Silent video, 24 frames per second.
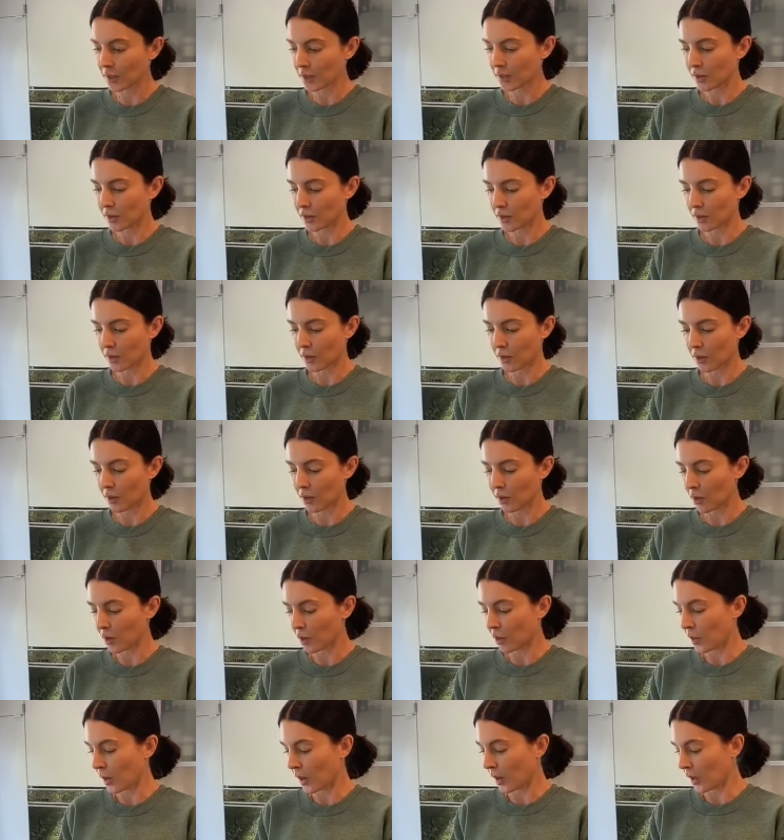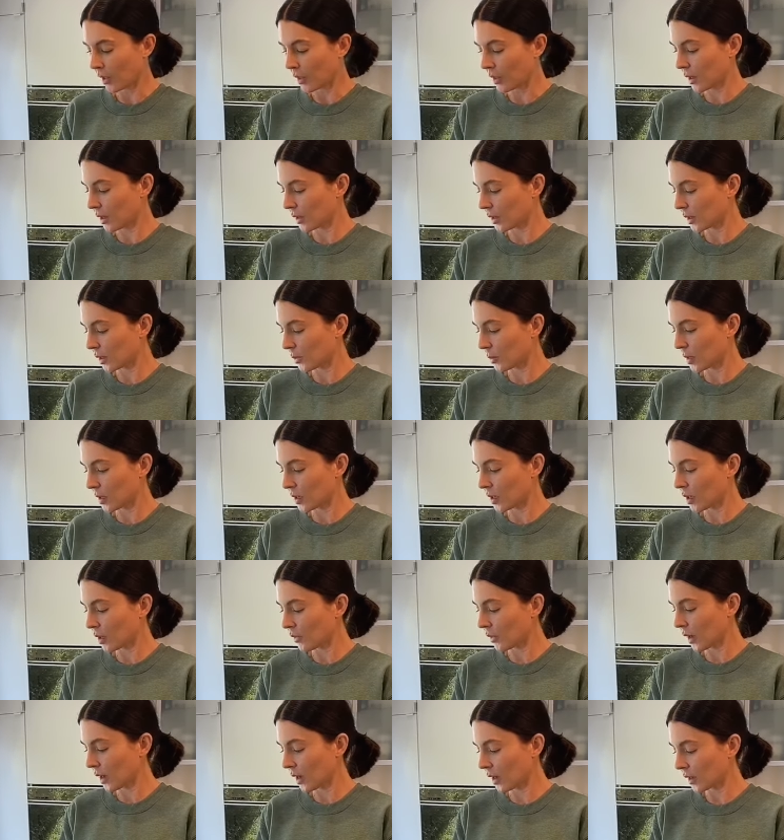So, and then speaking
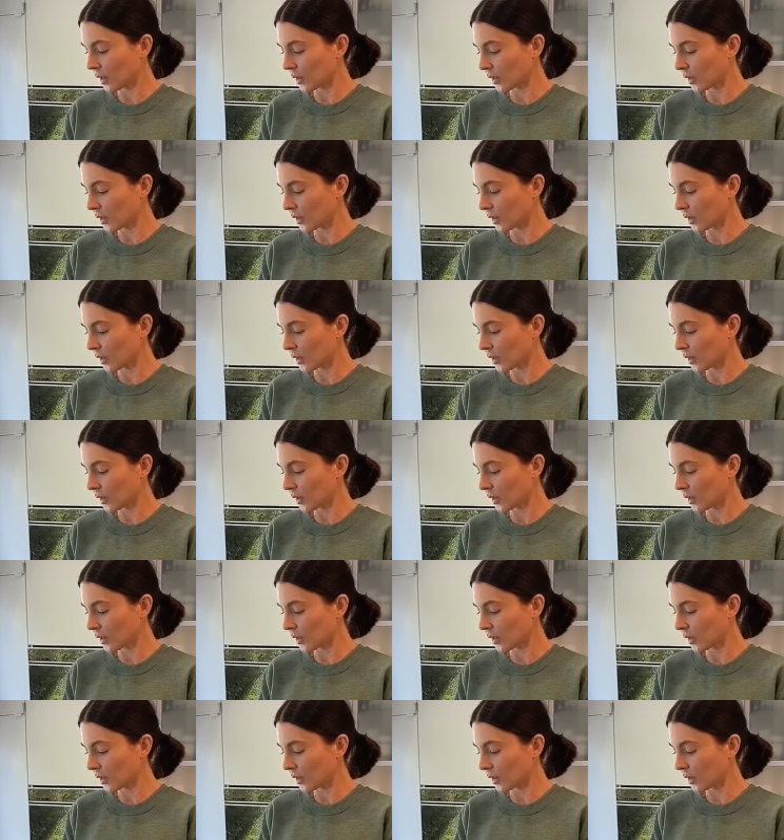of eggs,